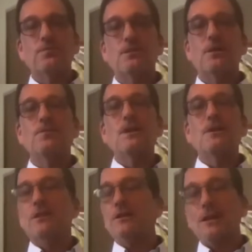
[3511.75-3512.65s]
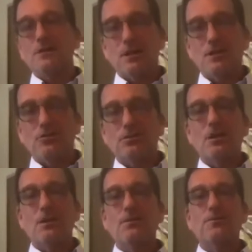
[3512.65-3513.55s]
Yeah, if you're going to get
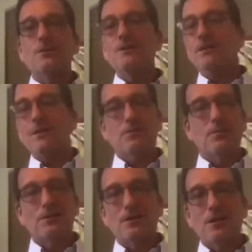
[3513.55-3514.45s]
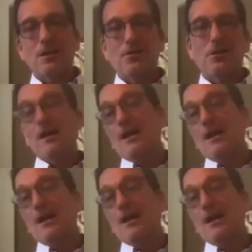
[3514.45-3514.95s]
income from a deal that's about to close,